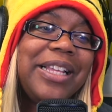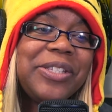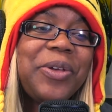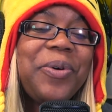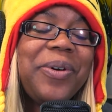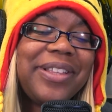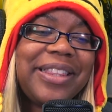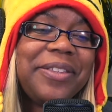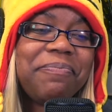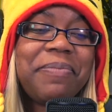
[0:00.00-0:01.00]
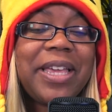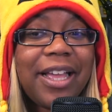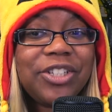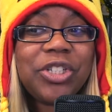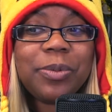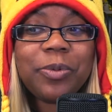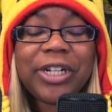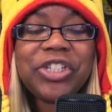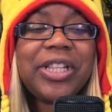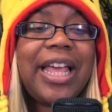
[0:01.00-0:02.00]
so because she's been
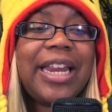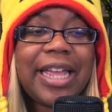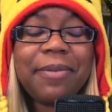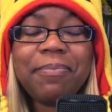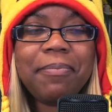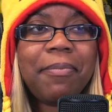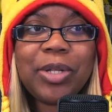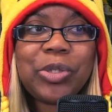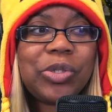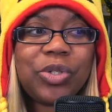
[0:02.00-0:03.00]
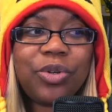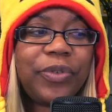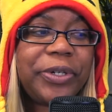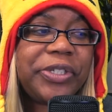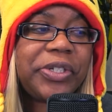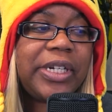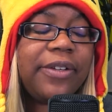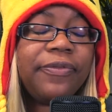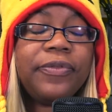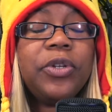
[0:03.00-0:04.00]
watching that and Monsters
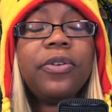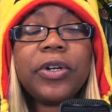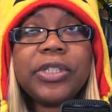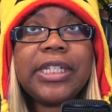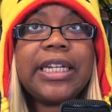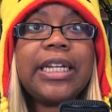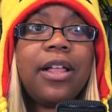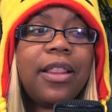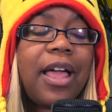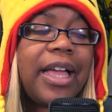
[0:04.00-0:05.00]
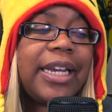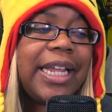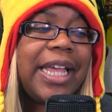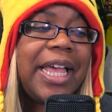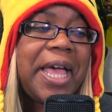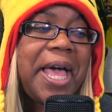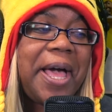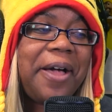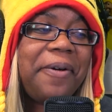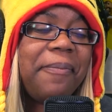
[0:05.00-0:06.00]
University a lot,
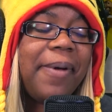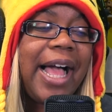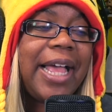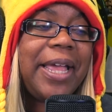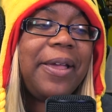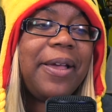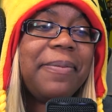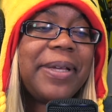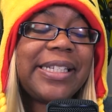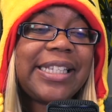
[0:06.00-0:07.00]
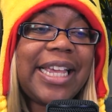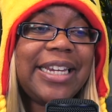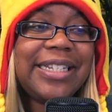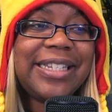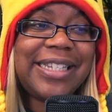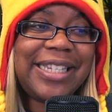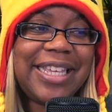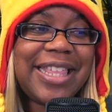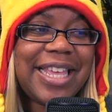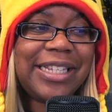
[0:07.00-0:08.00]
I am excited to
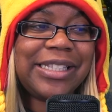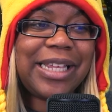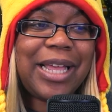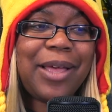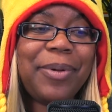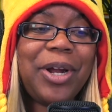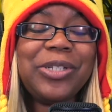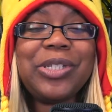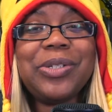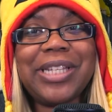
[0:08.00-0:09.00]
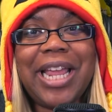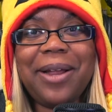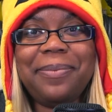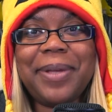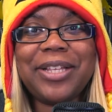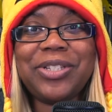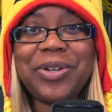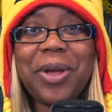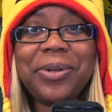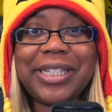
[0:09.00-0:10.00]
see this, but also scared because
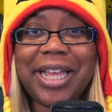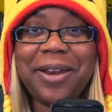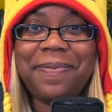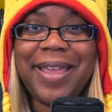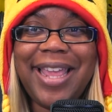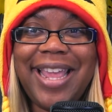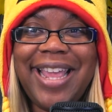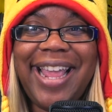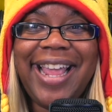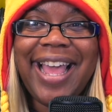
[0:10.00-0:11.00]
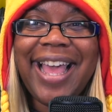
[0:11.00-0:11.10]
you know it's going to be